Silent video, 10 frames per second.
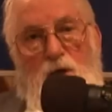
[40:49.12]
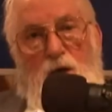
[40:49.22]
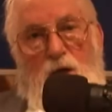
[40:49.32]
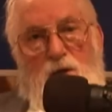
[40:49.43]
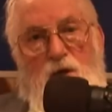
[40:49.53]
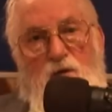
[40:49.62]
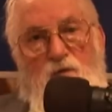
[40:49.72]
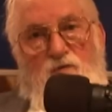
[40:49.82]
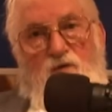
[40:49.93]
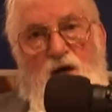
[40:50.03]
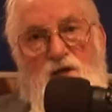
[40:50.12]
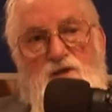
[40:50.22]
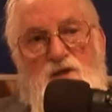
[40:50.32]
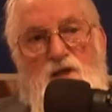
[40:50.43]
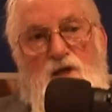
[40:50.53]
And they
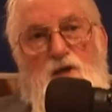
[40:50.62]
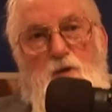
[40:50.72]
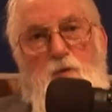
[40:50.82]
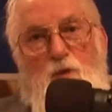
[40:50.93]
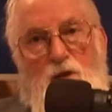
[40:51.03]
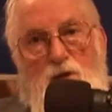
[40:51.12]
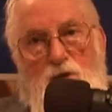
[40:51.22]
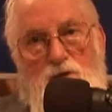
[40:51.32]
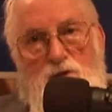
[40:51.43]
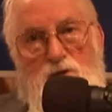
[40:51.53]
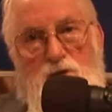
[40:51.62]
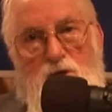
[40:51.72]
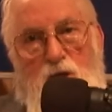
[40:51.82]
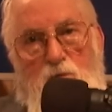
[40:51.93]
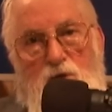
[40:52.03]
vaccinated millions.
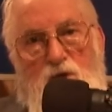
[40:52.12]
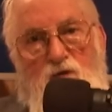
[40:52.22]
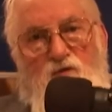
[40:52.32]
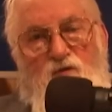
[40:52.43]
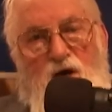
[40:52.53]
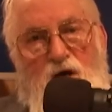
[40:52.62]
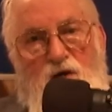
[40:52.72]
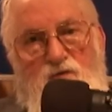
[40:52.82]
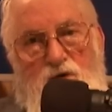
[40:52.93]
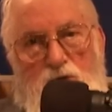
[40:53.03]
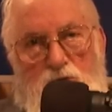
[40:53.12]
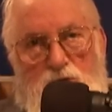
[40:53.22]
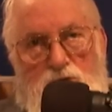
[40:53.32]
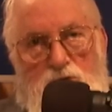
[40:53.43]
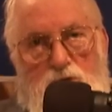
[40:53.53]
And within 5
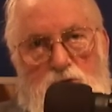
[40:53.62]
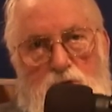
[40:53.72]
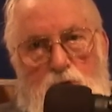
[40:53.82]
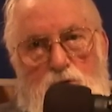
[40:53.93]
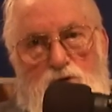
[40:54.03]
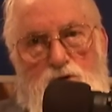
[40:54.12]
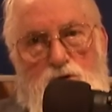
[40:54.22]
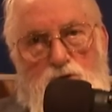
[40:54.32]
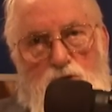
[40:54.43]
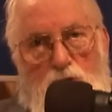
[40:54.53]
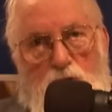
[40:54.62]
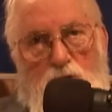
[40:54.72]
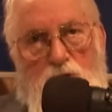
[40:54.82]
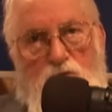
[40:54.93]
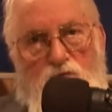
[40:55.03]
years, those who took
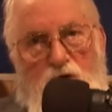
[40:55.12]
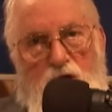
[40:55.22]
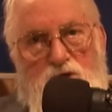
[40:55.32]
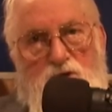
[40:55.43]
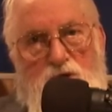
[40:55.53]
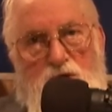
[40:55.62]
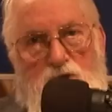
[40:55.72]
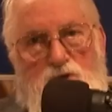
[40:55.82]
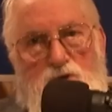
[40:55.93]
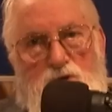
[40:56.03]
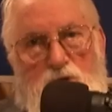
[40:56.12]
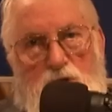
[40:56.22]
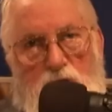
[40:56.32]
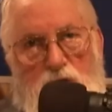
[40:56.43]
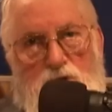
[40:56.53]
the vaccinations
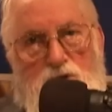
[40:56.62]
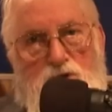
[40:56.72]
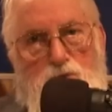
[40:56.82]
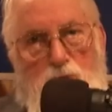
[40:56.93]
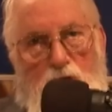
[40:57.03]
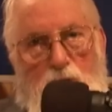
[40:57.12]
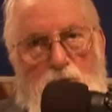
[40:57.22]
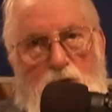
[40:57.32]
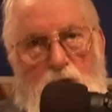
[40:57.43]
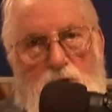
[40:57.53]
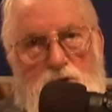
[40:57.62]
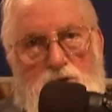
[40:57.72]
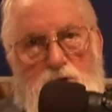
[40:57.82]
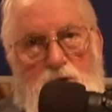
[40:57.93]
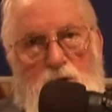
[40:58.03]
against smallpox
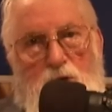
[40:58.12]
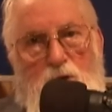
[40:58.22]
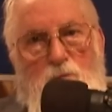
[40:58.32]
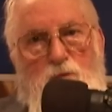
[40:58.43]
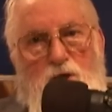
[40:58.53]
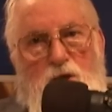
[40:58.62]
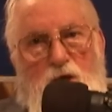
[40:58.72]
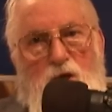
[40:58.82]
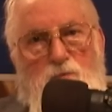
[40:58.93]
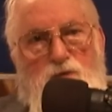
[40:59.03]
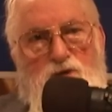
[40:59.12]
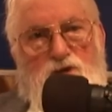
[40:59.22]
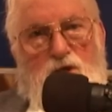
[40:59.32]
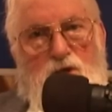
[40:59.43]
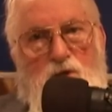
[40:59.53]
began
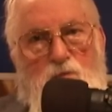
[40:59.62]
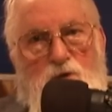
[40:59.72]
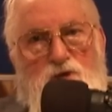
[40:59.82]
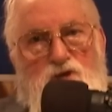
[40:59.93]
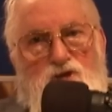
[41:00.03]
presenting with the